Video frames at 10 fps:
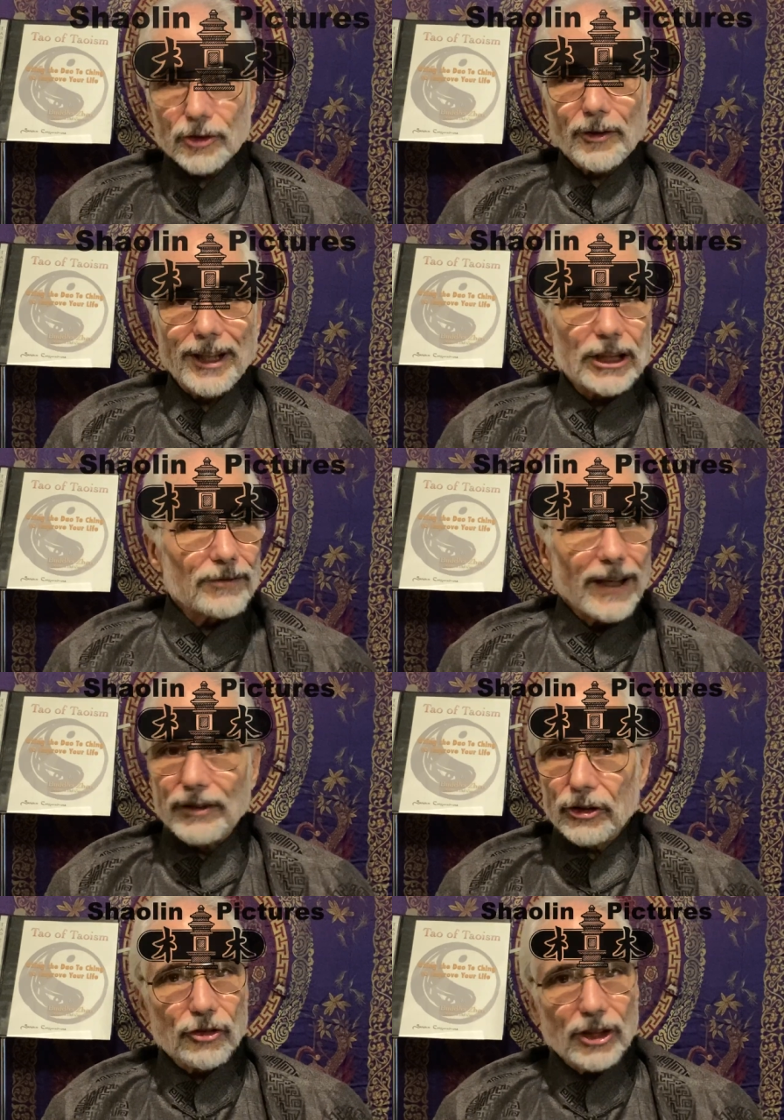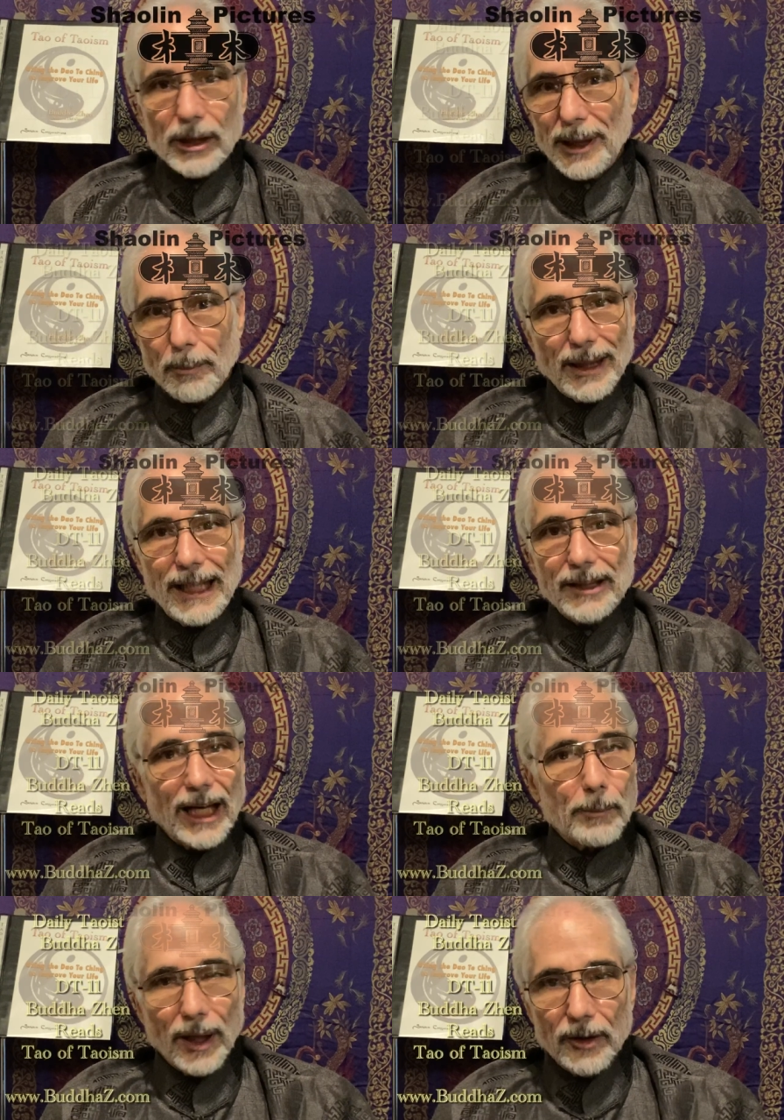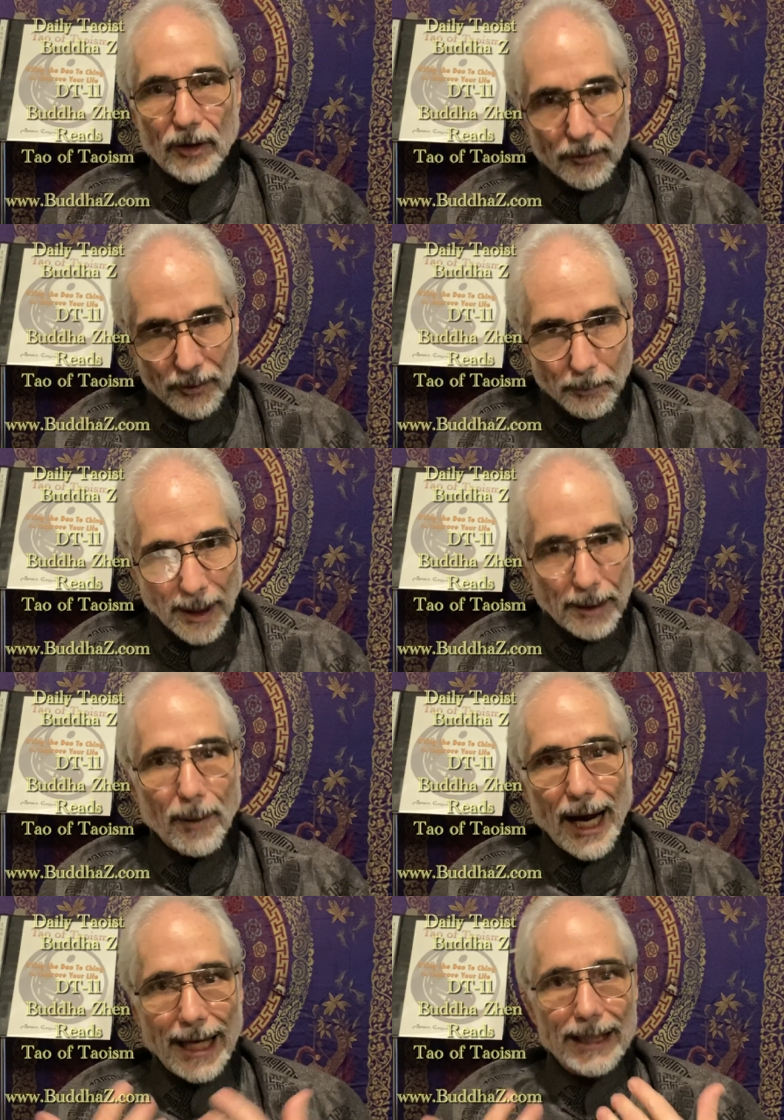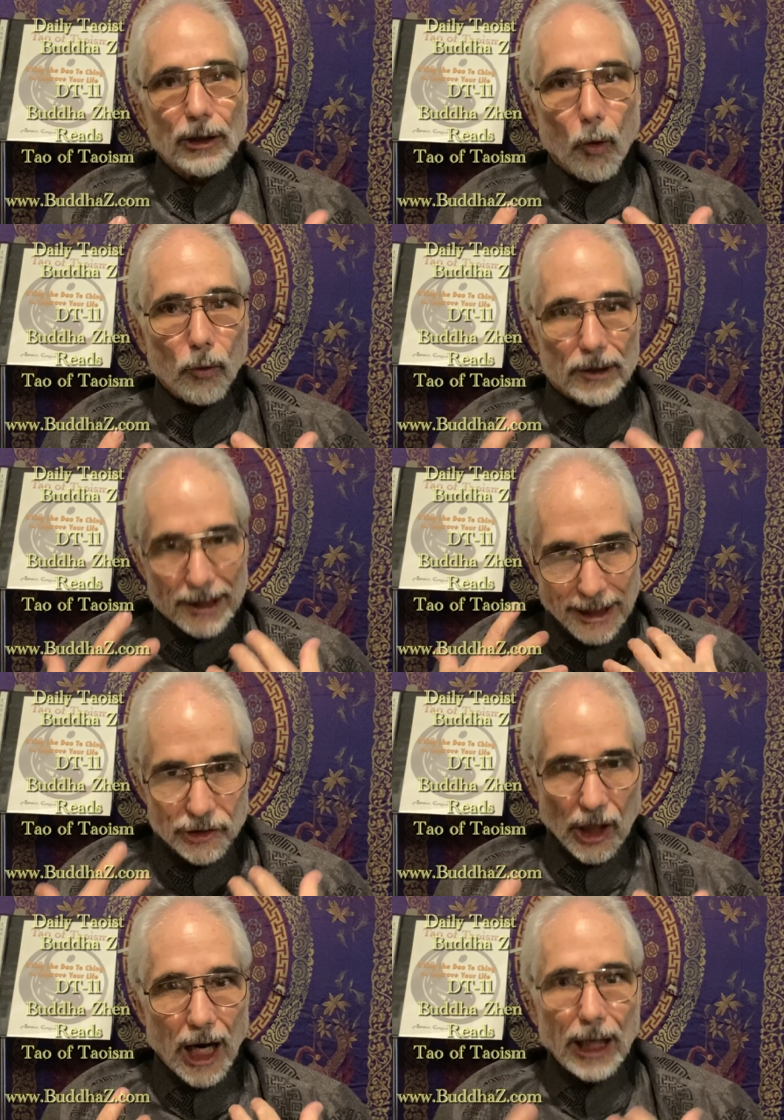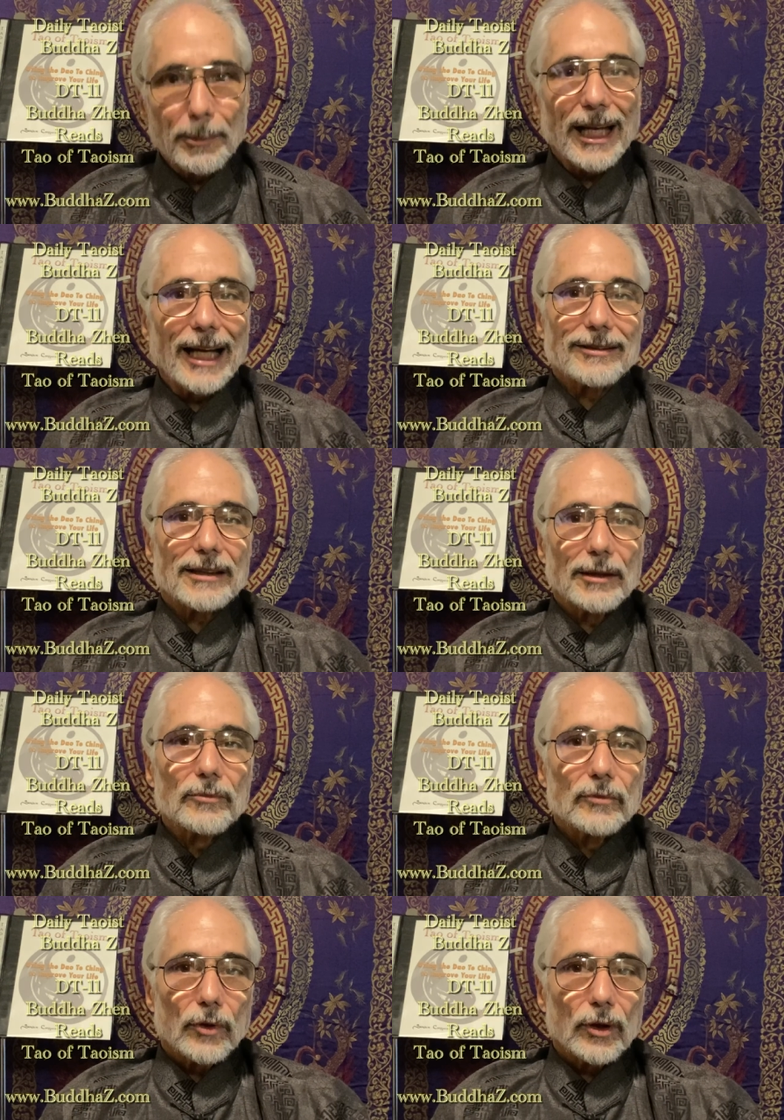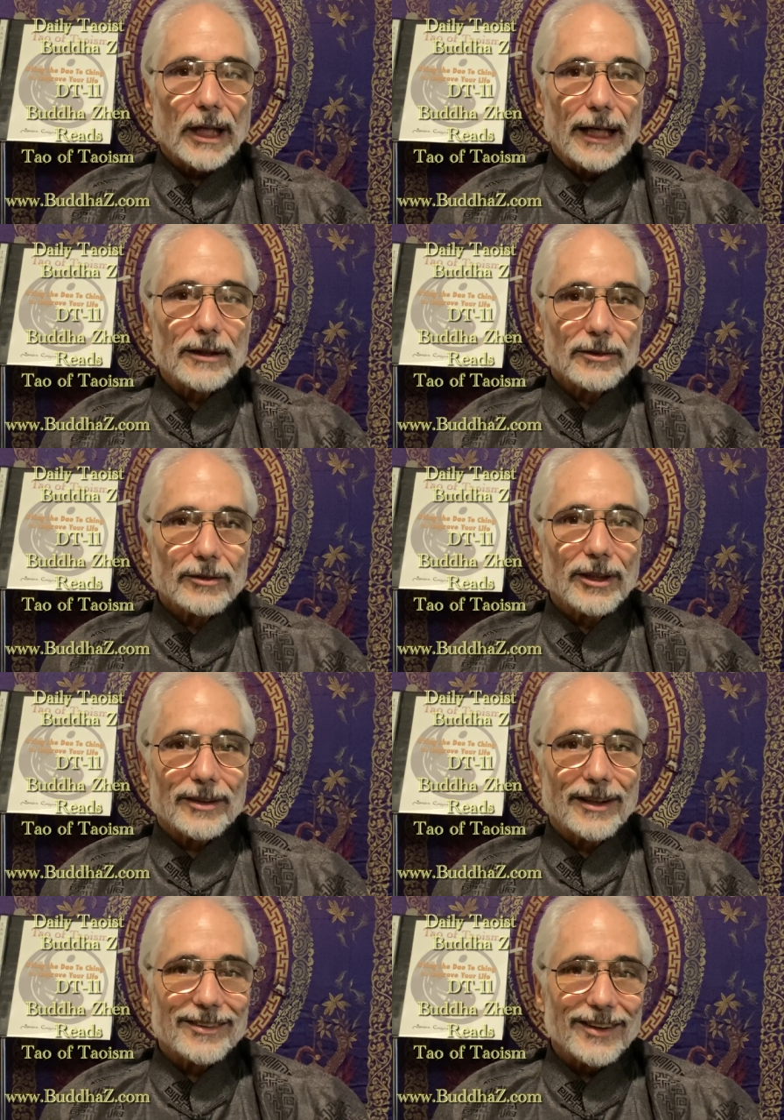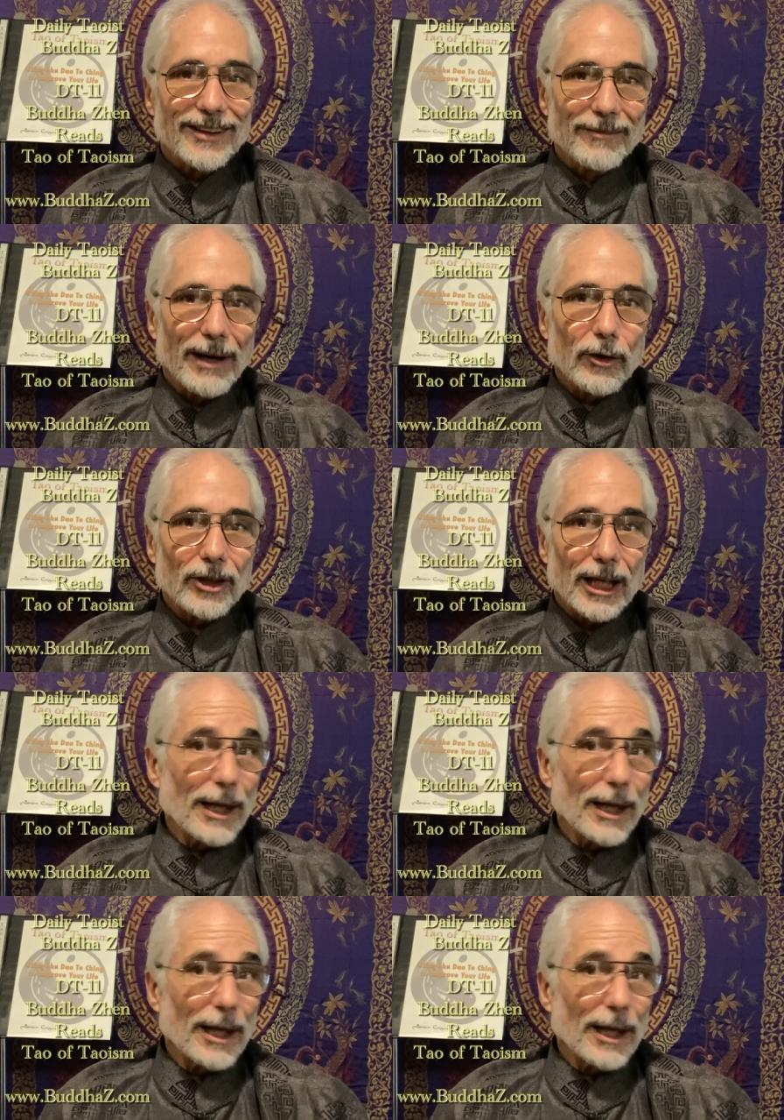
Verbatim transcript: for the next 5 years is gonna be a blend. My goal is to harmonize. It's my own harmony.